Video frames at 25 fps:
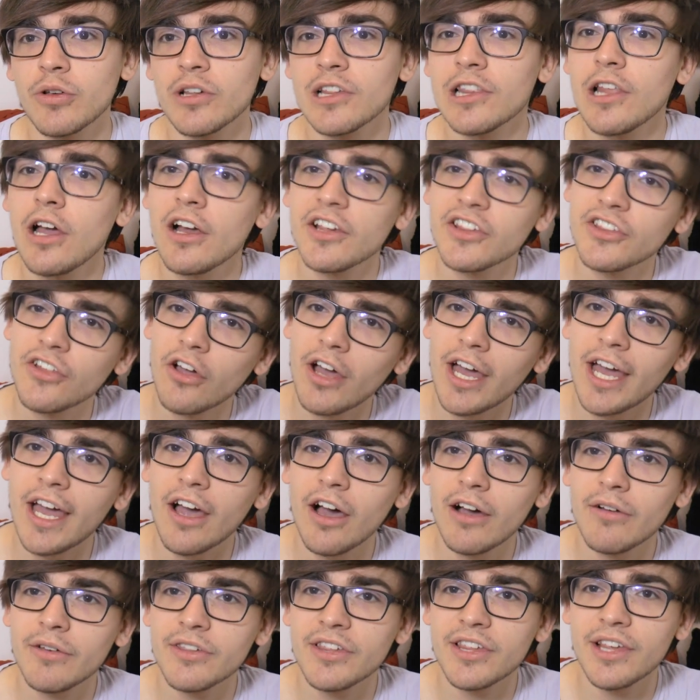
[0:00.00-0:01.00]
Because last night
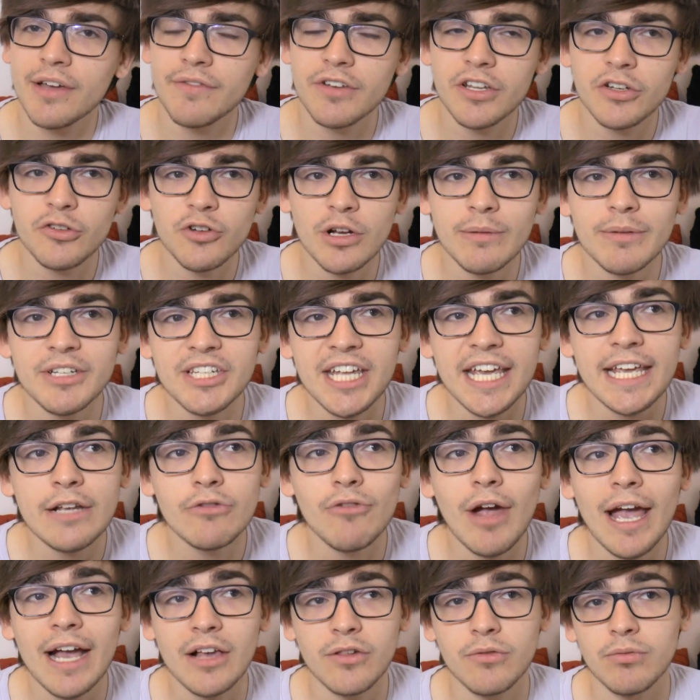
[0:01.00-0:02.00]
I was having a dream a
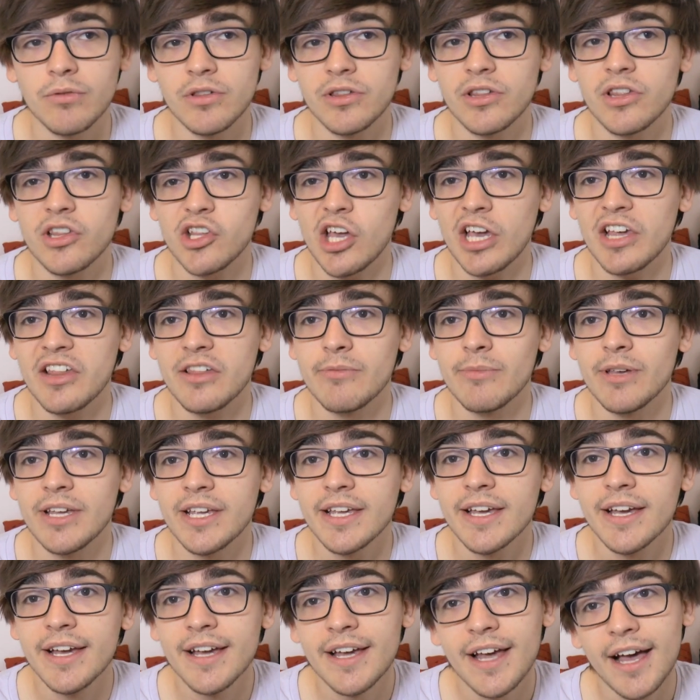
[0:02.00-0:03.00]
T-Rex was chasing
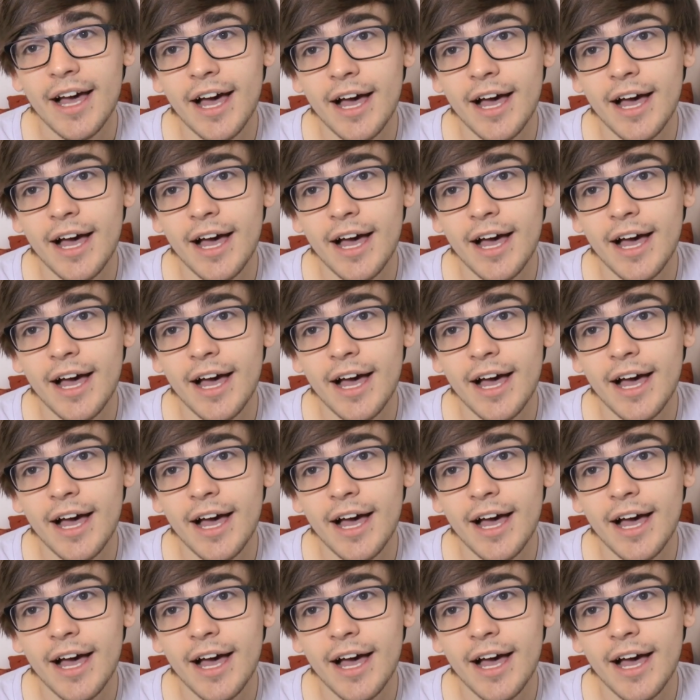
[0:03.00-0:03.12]
me,